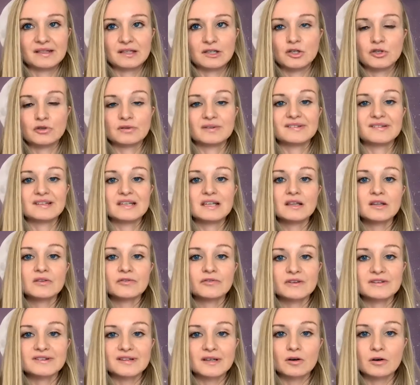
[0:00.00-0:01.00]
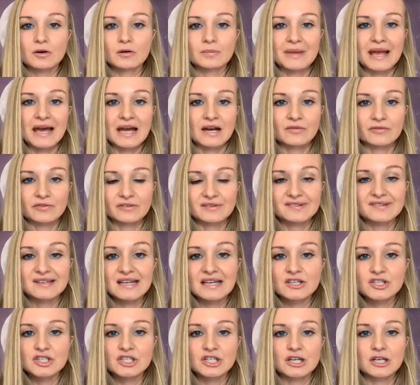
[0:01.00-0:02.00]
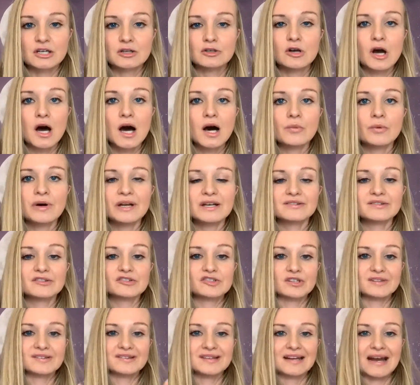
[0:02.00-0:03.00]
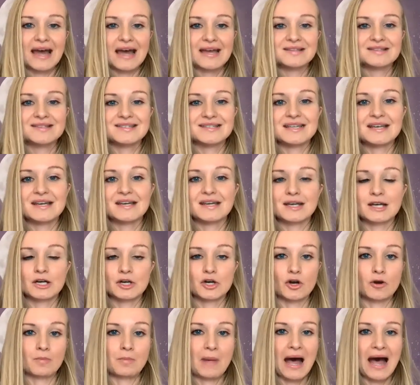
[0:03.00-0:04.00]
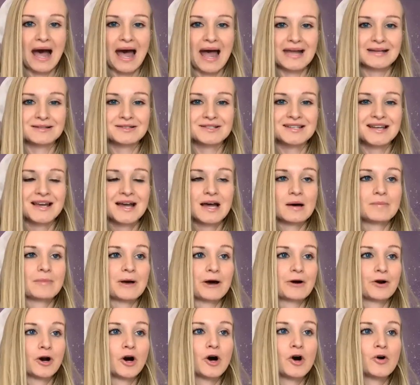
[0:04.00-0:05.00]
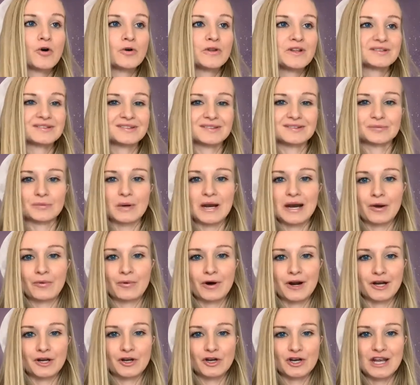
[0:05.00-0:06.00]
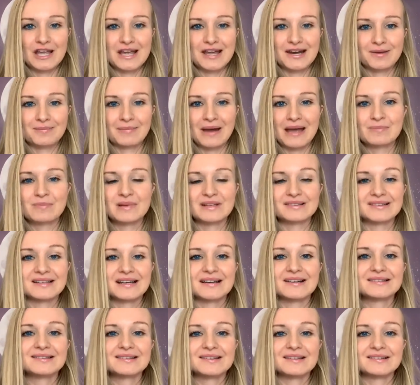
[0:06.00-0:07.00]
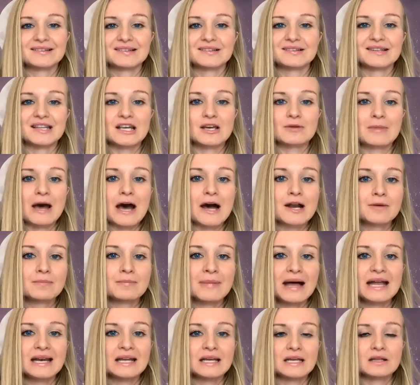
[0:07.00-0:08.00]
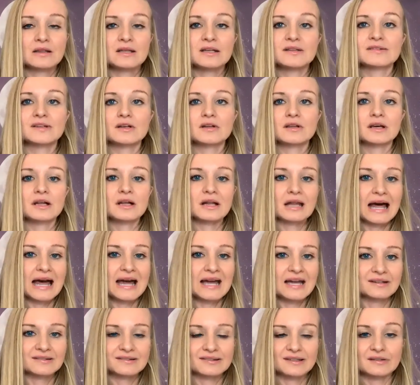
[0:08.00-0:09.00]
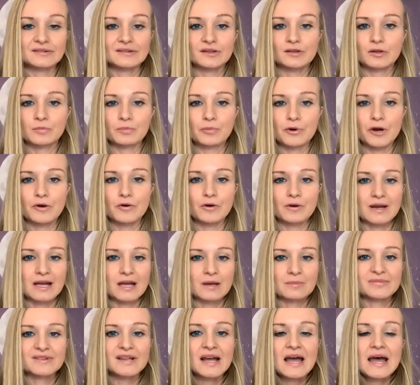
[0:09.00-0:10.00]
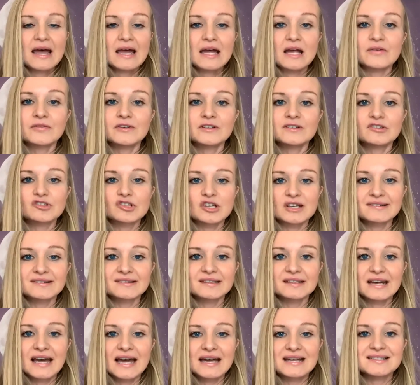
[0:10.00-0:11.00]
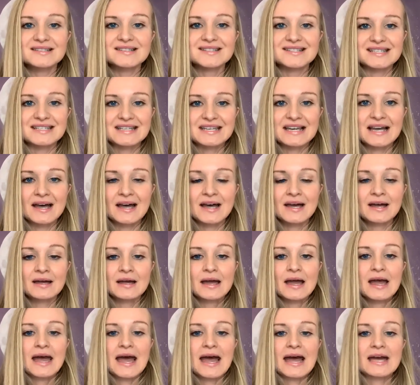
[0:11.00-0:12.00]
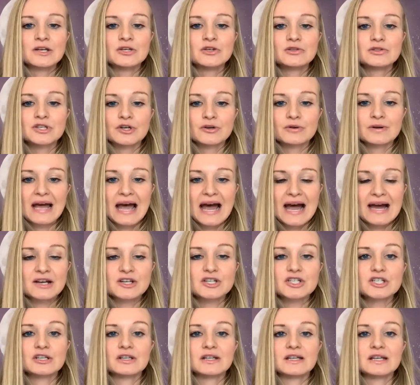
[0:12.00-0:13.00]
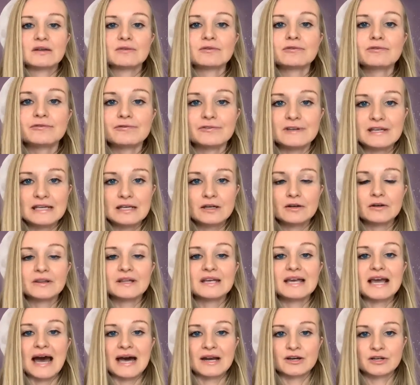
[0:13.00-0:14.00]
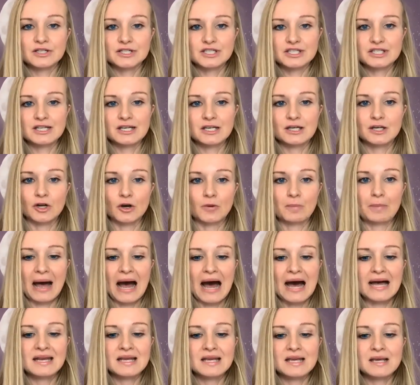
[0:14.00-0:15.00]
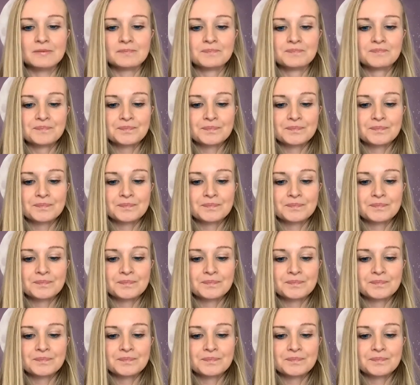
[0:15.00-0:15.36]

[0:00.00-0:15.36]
and you see the physical manifestation, not when it's just an idea in your mind about, oh, this is what I want to create in my business. This is the amount of money. These are the clients. These are the programs. If it's just an idea and you don't actually feel the energy in your body,